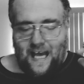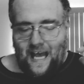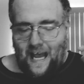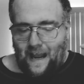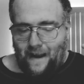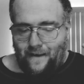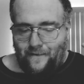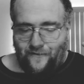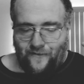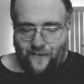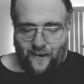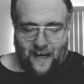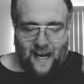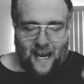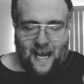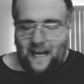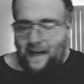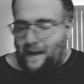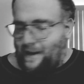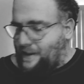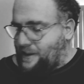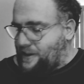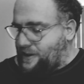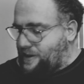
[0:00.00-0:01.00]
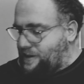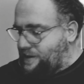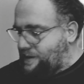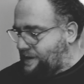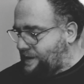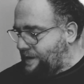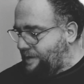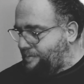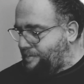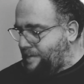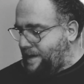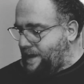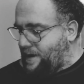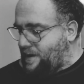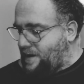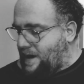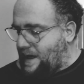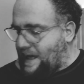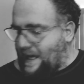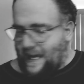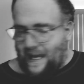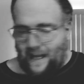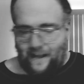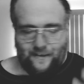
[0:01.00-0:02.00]
I forgot to uh, see if my
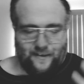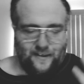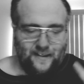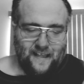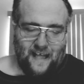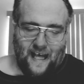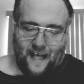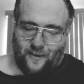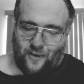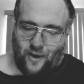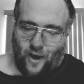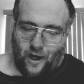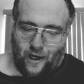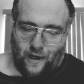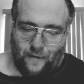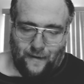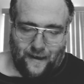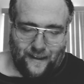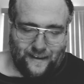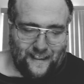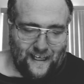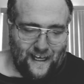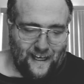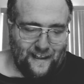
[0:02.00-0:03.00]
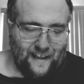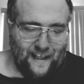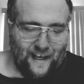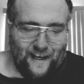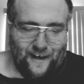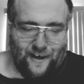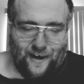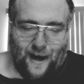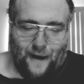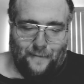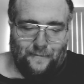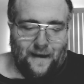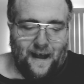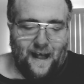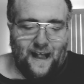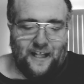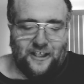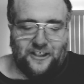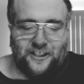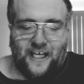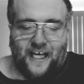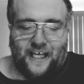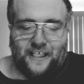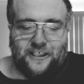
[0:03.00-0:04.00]
I'll, I'll talk about that later. I
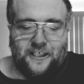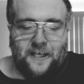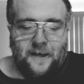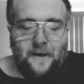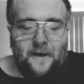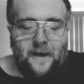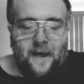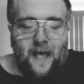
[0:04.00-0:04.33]
apologize.